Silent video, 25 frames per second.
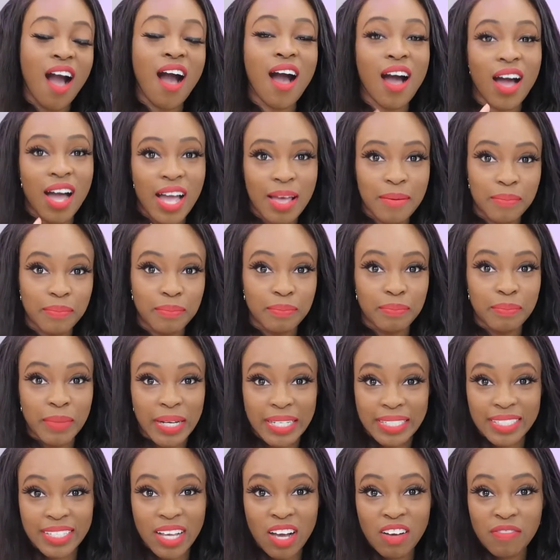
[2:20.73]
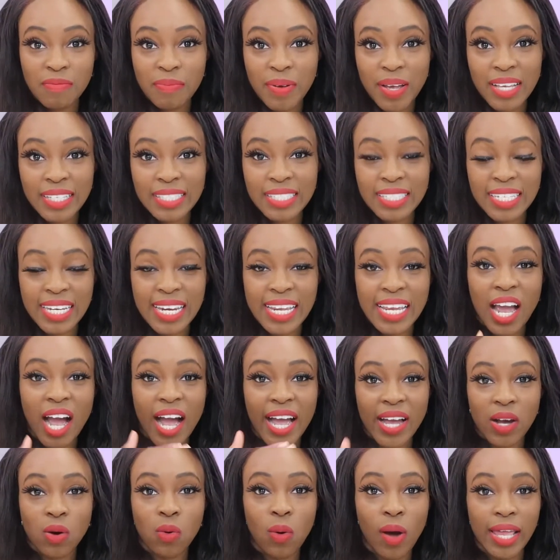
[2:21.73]
Myself personally,
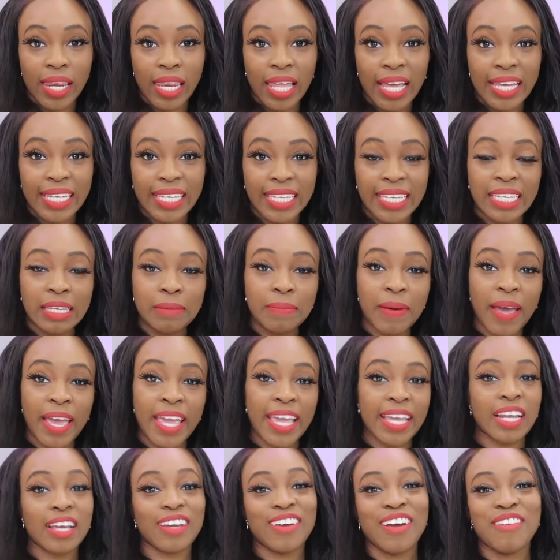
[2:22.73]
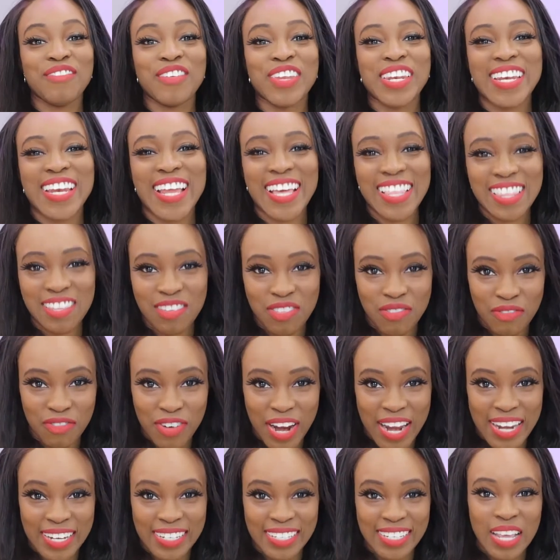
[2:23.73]
I quite like eBay, and I have another
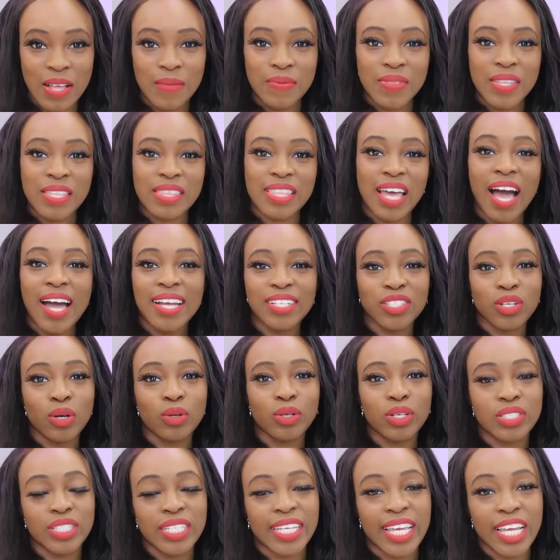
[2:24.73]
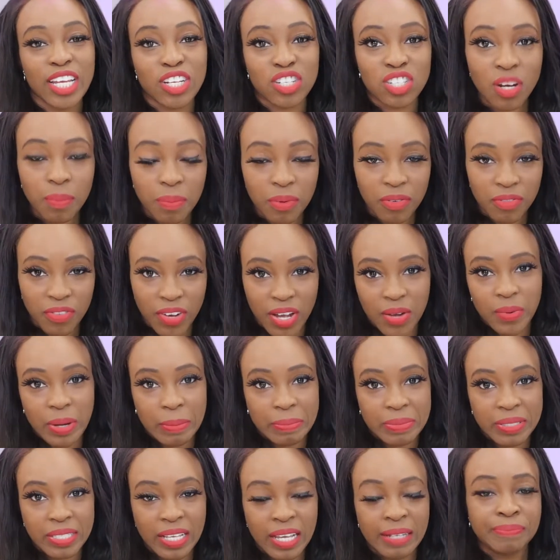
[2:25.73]
friend that I told her to get a Shopify
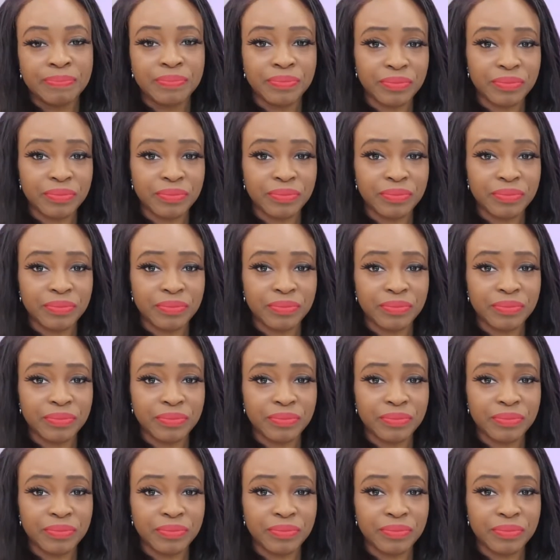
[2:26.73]
website.